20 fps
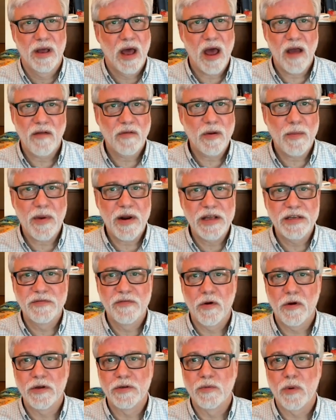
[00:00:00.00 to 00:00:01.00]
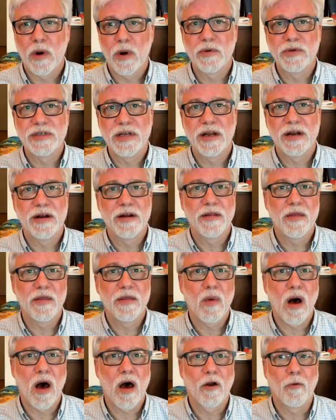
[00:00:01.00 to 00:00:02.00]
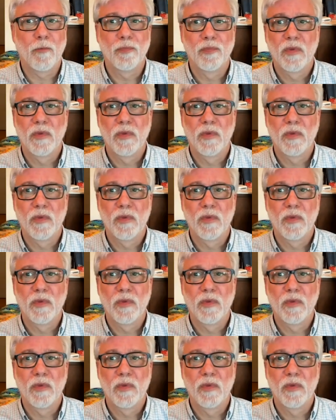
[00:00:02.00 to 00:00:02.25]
Everybody's vote is represented in the model,